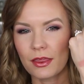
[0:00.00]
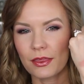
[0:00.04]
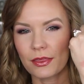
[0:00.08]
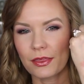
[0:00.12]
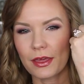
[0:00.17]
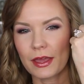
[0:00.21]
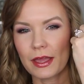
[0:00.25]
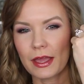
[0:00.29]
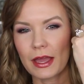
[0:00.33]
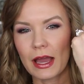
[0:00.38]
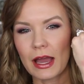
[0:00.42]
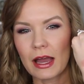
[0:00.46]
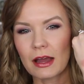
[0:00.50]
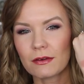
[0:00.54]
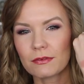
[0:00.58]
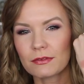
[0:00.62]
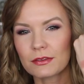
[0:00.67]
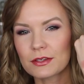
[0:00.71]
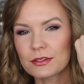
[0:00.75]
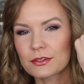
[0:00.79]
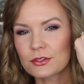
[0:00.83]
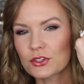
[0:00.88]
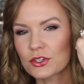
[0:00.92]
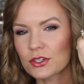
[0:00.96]
They have
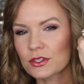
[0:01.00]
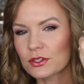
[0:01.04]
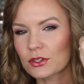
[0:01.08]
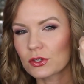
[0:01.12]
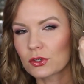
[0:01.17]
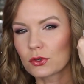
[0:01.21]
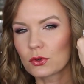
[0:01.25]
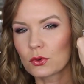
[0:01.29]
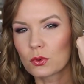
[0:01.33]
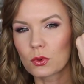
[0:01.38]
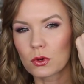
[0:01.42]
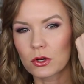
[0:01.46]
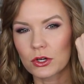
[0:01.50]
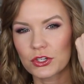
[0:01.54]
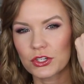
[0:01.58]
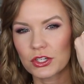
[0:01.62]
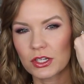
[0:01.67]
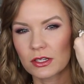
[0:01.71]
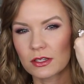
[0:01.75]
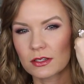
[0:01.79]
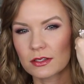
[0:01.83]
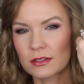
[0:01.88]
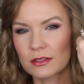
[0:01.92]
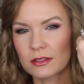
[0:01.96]
this just
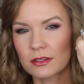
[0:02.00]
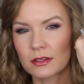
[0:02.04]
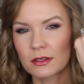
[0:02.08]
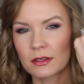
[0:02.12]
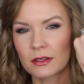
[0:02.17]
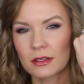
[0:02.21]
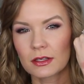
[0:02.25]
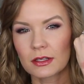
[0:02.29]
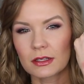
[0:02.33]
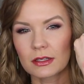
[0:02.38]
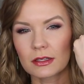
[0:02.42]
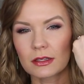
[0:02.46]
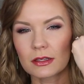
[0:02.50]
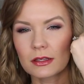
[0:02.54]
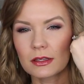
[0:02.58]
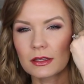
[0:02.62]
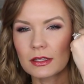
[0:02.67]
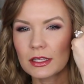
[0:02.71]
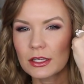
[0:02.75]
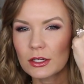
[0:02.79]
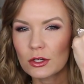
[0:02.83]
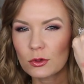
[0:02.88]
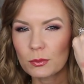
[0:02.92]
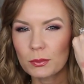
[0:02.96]
gorgeous
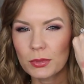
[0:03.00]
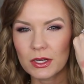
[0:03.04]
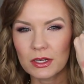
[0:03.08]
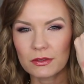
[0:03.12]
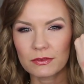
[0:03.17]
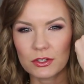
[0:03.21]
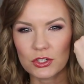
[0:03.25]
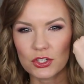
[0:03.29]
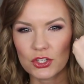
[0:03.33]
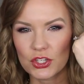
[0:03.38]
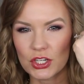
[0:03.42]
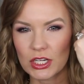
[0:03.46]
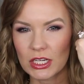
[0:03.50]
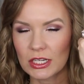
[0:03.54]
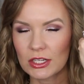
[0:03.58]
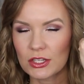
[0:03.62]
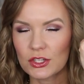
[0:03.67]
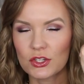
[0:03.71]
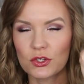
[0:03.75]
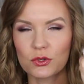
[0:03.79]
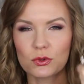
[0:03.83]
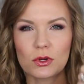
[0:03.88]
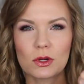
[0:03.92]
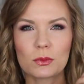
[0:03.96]
little bit of a
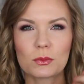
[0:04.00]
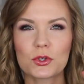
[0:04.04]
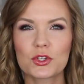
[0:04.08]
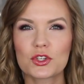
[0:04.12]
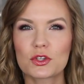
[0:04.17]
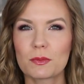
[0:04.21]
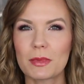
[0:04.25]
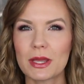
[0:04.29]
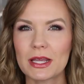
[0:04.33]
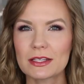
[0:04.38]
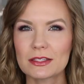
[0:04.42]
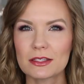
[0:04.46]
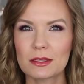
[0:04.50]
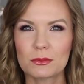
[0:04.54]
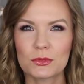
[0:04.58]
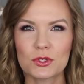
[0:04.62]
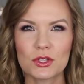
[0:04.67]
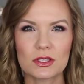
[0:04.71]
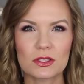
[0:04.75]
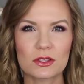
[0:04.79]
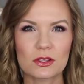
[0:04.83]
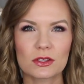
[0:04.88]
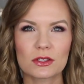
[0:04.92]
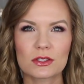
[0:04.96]
sheen to them, which makes them
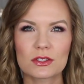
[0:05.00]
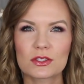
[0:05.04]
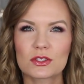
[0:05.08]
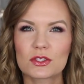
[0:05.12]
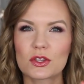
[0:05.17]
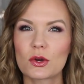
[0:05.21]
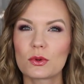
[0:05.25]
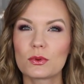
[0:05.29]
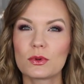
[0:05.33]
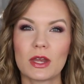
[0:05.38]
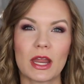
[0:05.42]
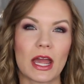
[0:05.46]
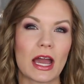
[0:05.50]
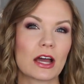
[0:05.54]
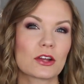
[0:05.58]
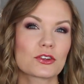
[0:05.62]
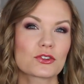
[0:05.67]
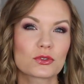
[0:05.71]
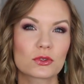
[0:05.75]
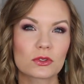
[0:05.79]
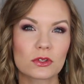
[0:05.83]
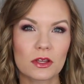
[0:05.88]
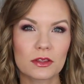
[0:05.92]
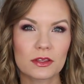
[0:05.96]
just look so
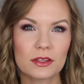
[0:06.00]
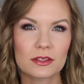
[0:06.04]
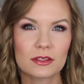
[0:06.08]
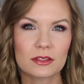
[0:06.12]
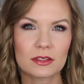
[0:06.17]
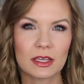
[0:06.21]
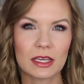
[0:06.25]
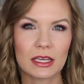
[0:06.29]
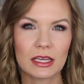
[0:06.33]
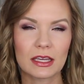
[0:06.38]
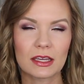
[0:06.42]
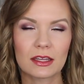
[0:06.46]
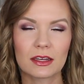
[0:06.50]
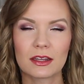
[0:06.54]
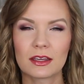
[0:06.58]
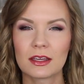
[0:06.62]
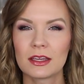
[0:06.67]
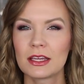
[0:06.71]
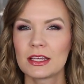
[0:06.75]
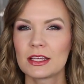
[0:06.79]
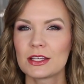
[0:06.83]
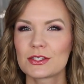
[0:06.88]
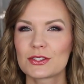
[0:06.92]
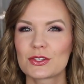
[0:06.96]
natural on the skin,
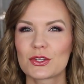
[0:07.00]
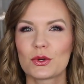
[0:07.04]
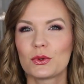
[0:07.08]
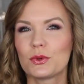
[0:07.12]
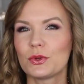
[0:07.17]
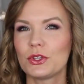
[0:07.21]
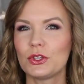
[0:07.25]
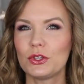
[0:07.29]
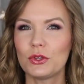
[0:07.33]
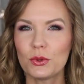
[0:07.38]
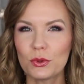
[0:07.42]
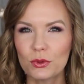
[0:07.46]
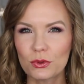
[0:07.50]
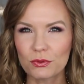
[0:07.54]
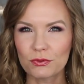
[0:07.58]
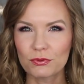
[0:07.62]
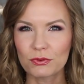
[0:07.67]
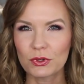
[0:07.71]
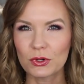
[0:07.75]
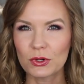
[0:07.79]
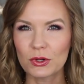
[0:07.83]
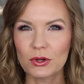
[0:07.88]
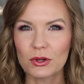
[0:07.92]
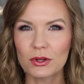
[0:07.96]
so
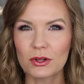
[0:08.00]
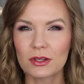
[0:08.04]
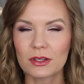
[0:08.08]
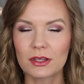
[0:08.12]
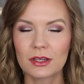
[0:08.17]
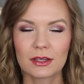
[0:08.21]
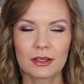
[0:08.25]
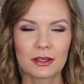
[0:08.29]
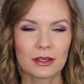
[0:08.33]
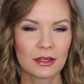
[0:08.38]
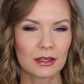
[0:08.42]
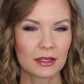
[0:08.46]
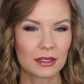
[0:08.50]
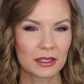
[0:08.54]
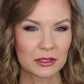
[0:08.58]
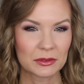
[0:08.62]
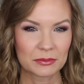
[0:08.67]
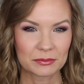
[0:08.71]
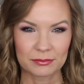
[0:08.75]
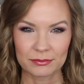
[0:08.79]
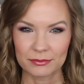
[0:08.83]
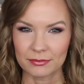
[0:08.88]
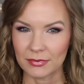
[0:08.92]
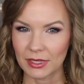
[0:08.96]
youthful,
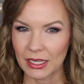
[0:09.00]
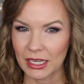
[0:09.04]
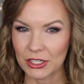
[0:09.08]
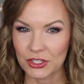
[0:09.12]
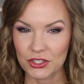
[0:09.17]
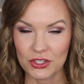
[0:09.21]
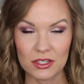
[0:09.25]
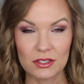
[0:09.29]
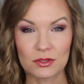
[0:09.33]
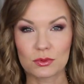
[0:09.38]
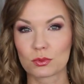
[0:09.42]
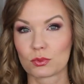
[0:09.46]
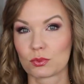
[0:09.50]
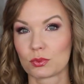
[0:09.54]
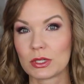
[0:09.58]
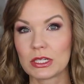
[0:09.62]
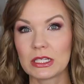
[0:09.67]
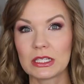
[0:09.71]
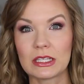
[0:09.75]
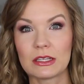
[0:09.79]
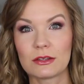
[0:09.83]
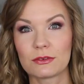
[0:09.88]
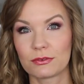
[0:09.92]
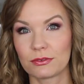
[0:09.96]
and just
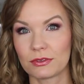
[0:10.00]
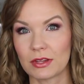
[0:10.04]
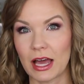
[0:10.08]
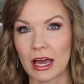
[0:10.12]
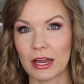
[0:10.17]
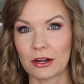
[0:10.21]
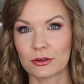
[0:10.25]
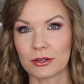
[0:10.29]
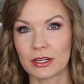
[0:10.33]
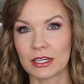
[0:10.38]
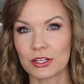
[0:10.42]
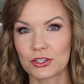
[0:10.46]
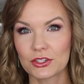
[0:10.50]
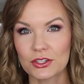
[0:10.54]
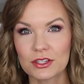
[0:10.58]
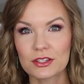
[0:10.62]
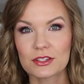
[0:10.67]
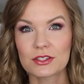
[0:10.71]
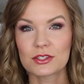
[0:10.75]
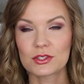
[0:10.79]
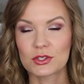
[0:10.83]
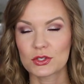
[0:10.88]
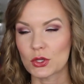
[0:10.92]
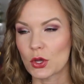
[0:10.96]
really flattering,
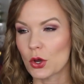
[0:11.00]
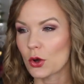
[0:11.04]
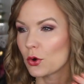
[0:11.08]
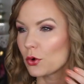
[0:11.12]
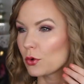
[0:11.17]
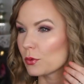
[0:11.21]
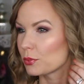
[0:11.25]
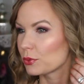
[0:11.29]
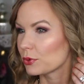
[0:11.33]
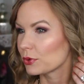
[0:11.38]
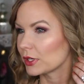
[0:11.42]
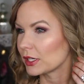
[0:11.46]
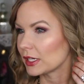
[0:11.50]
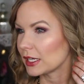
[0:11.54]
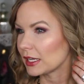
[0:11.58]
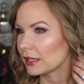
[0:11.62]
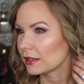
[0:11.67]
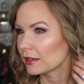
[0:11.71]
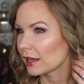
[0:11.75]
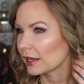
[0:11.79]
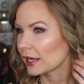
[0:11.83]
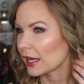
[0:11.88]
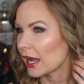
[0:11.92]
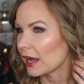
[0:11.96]
just so pretty.
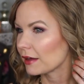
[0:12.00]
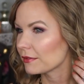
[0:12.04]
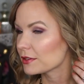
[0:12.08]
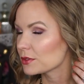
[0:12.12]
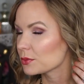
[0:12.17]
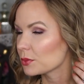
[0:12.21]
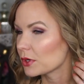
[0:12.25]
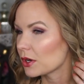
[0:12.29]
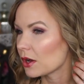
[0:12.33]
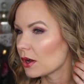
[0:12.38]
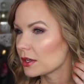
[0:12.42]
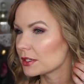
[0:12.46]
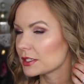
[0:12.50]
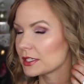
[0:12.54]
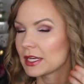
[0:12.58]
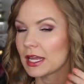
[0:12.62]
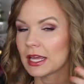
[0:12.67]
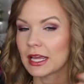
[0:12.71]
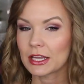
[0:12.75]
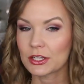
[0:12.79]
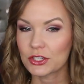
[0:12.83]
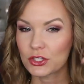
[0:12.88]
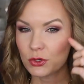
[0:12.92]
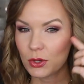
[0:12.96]
Like I have this one on
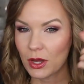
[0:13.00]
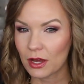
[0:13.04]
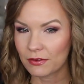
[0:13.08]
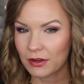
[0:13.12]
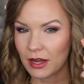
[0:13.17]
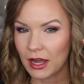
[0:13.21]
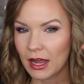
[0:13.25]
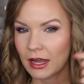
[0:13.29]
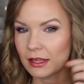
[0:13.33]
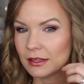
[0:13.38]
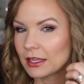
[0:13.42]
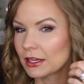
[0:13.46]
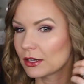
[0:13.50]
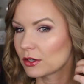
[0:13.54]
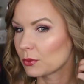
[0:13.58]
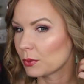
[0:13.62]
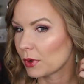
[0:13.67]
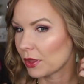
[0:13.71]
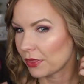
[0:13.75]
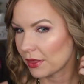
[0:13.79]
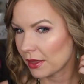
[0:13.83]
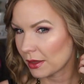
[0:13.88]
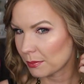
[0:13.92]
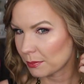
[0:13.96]
today. I do have a highlighter
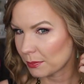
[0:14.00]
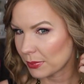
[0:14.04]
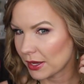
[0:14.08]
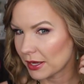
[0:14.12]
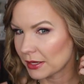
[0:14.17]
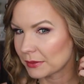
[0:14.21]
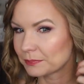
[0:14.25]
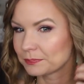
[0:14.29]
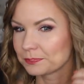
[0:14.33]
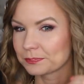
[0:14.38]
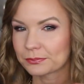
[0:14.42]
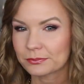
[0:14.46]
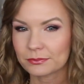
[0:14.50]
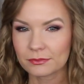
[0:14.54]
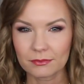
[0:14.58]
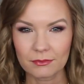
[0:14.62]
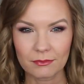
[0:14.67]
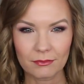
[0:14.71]
with it, but